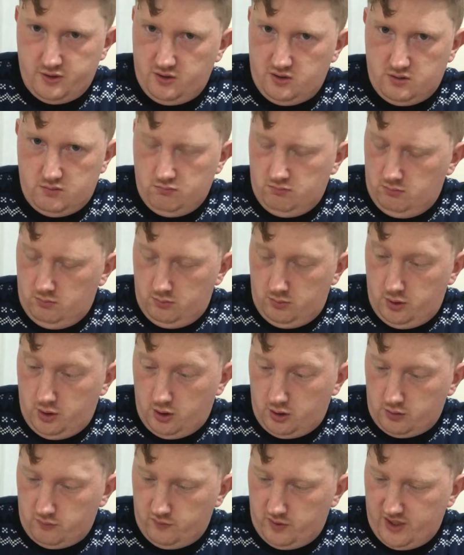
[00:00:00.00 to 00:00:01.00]
just
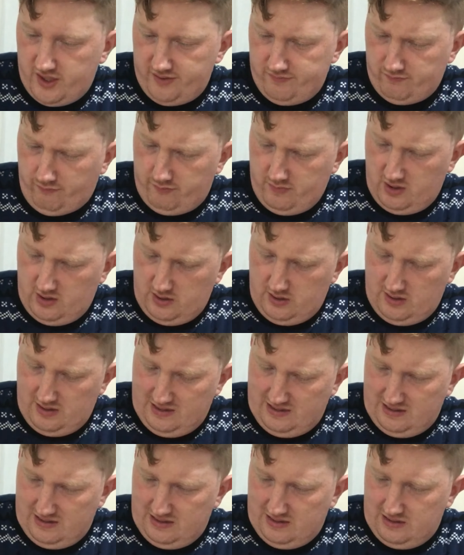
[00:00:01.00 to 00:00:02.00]
not right.
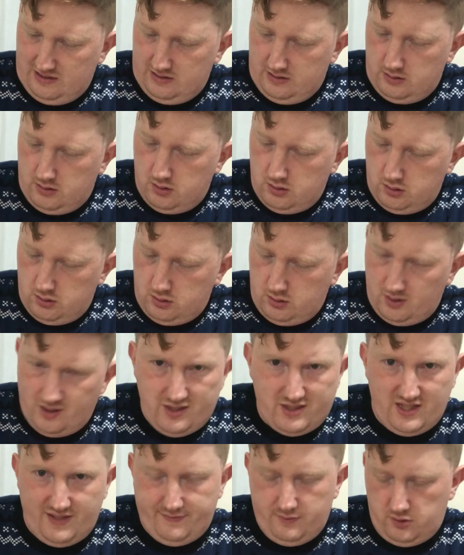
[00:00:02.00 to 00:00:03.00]

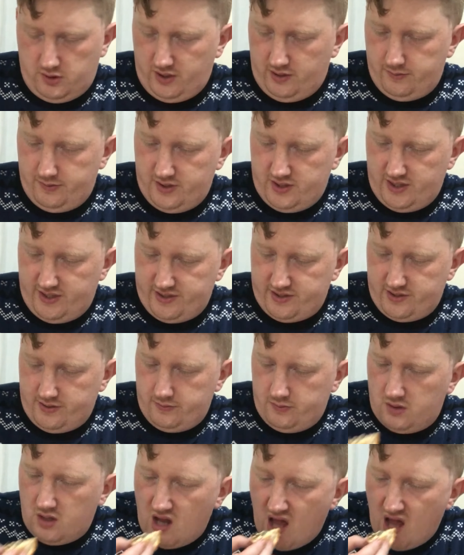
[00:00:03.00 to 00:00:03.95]
Let's have a look how it tastes, though.